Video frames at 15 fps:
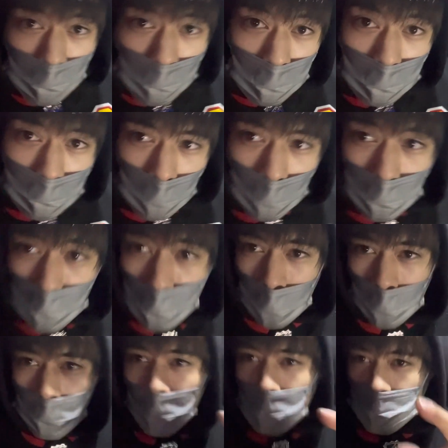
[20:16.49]
you can tell,
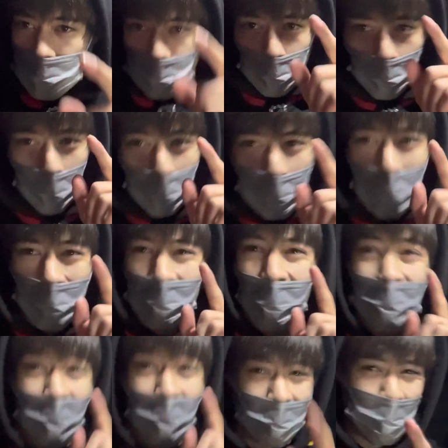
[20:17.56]
but the one thing that
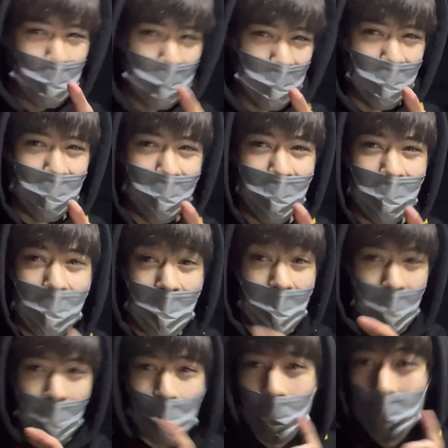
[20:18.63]
I actually did,
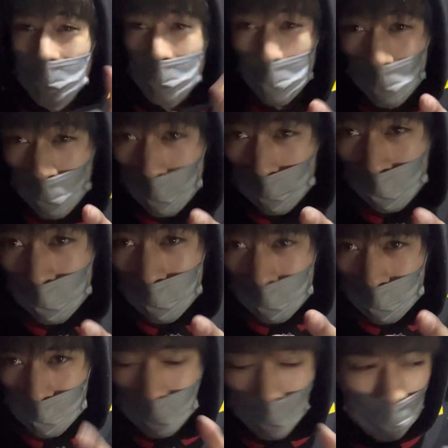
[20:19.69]
I forgot to film it.
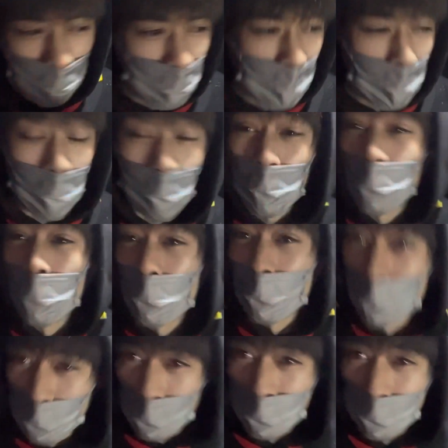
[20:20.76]
So if you want to know
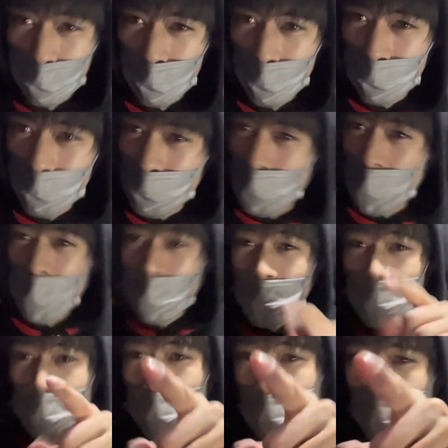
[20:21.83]
what it was, you're
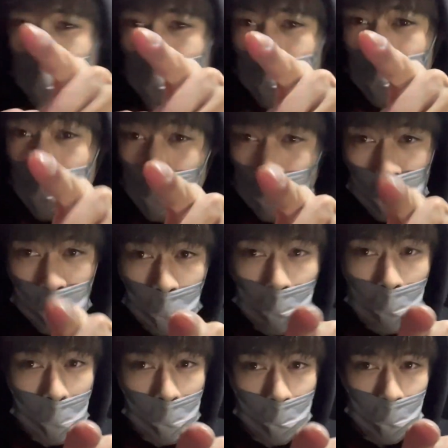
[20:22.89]
gonna have to go check out my
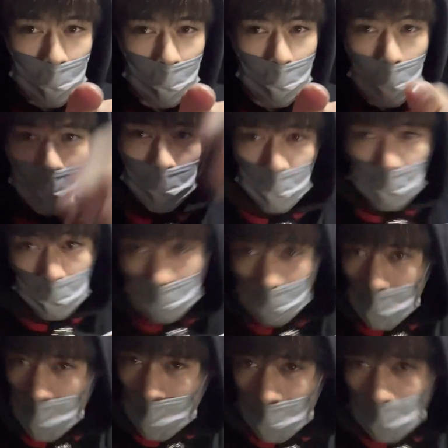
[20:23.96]
Instagram, which is
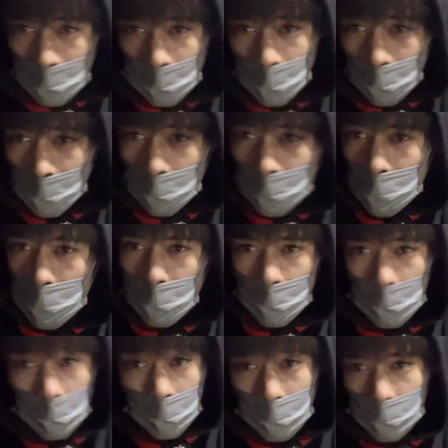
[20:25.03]
in the link,
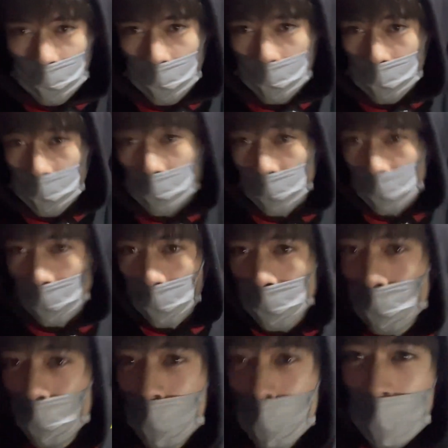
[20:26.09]
the description below,
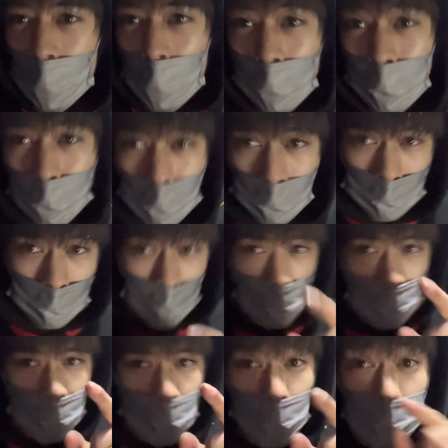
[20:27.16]
and you guys can
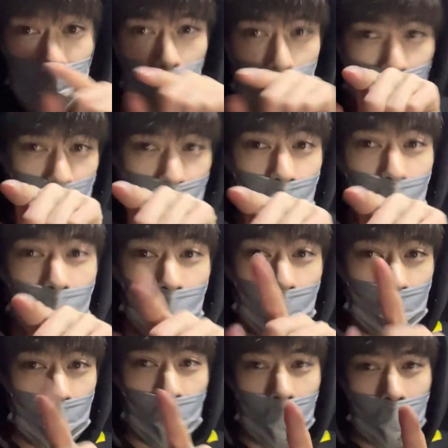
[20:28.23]
check it out because I posted photos
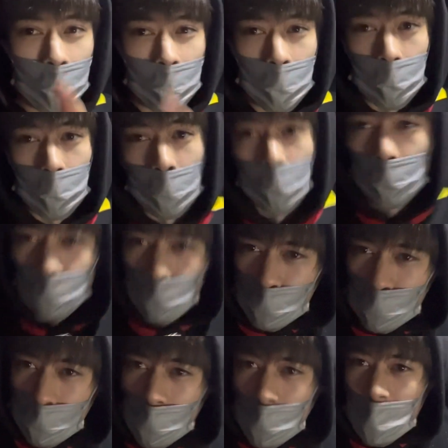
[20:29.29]
of what I did, but
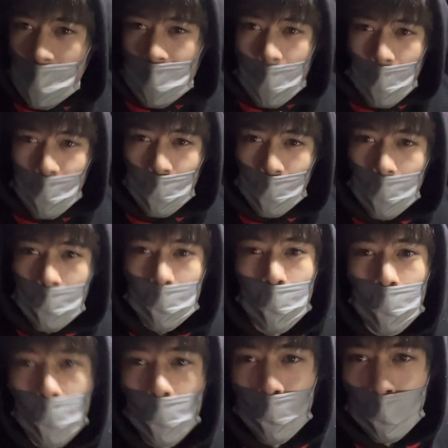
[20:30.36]
unfortunately I forgot to
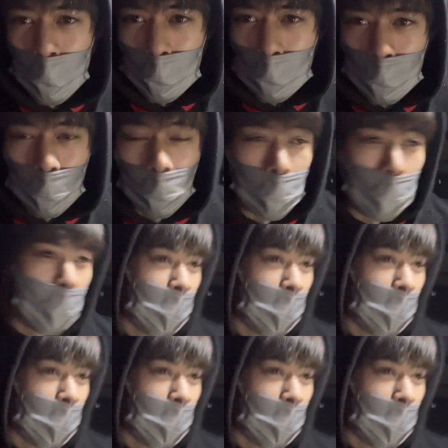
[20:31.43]
film it. So